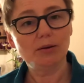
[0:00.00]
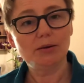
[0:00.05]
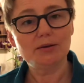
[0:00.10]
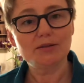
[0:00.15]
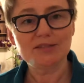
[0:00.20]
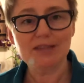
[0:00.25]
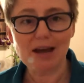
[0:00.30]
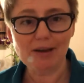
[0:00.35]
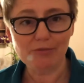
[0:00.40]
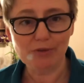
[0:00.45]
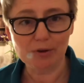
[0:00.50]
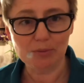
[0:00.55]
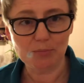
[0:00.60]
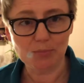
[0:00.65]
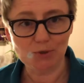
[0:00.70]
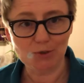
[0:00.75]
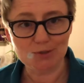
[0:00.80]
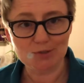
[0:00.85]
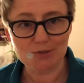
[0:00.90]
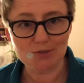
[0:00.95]
suffering
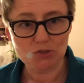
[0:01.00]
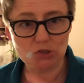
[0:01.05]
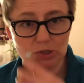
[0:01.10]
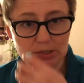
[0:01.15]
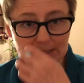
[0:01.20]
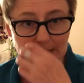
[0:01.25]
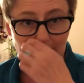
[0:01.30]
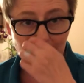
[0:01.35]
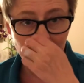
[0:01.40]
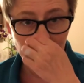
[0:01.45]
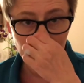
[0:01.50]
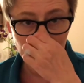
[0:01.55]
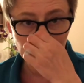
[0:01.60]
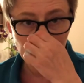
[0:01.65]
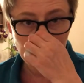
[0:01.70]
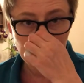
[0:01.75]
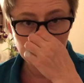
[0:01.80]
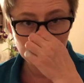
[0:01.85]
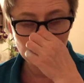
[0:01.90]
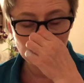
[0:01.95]
person. She suffered a
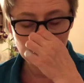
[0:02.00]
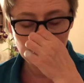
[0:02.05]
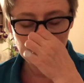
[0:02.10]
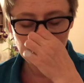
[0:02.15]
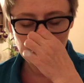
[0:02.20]
lot,